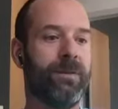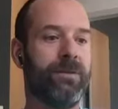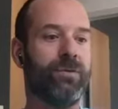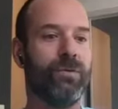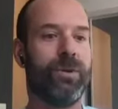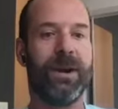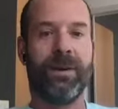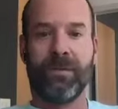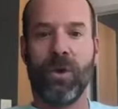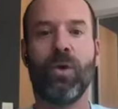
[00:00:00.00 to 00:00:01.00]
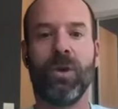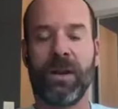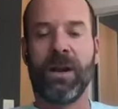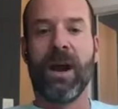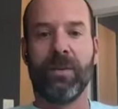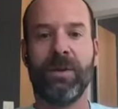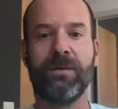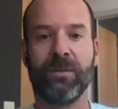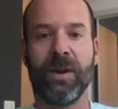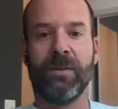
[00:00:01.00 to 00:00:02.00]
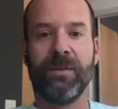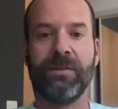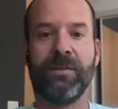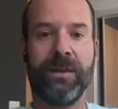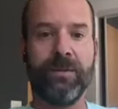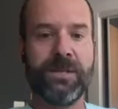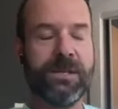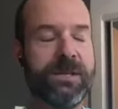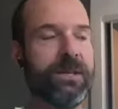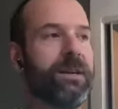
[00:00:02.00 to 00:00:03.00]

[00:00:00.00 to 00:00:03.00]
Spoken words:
true kind of local economies around these teams.